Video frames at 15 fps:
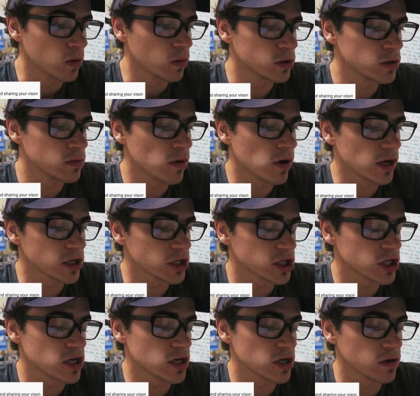Would you mind
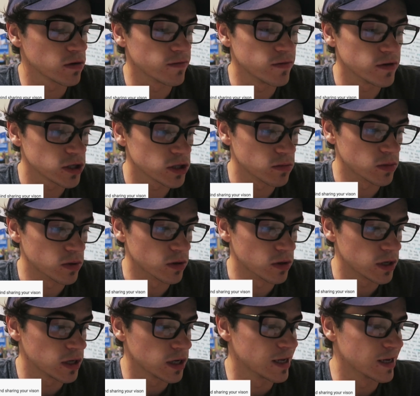sharing your vision
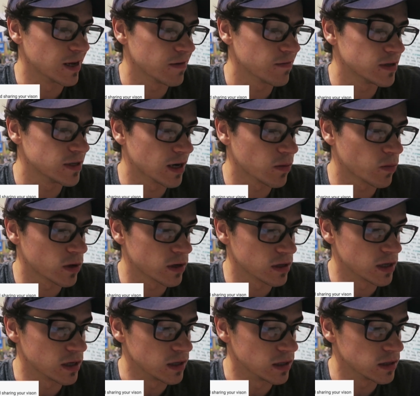board? Never done one
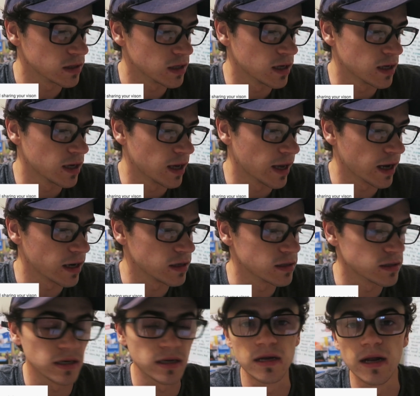of these. How do you
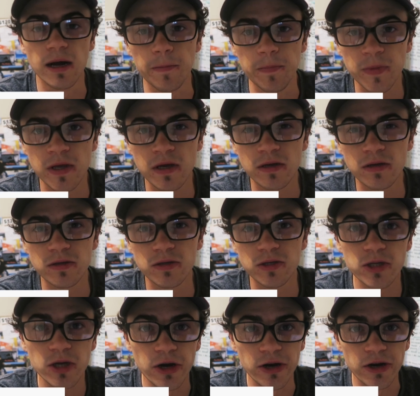set it up?"
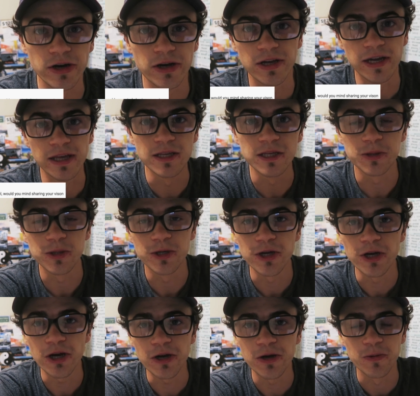So in this
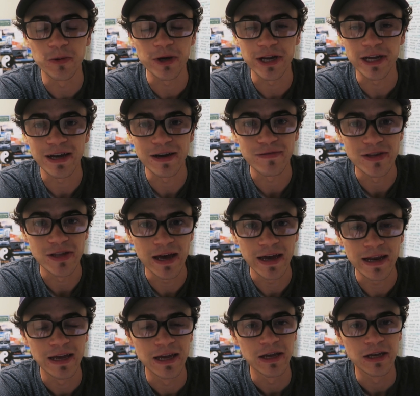video, we're gonna cover
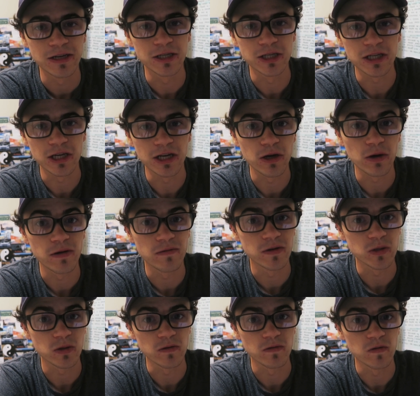that. Just gonna go over
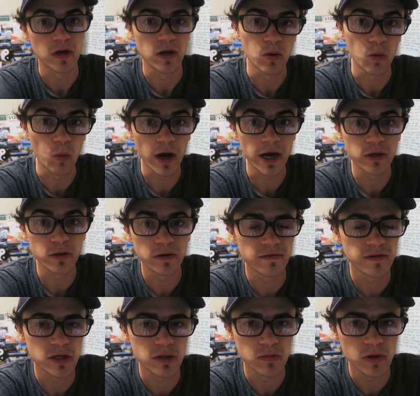sort of why do a
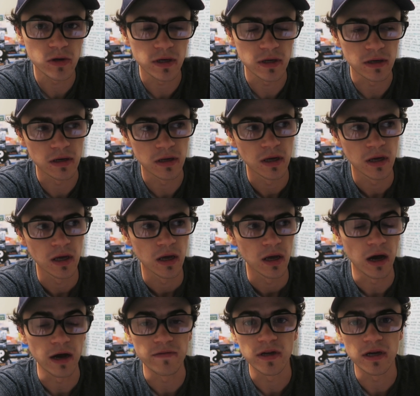vision board, and
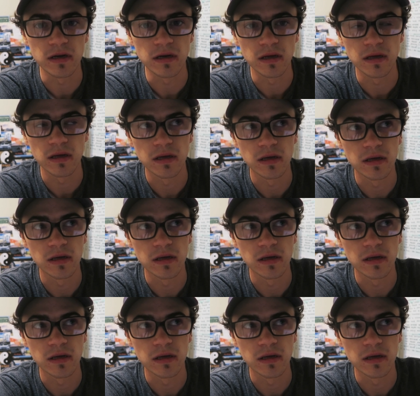I've done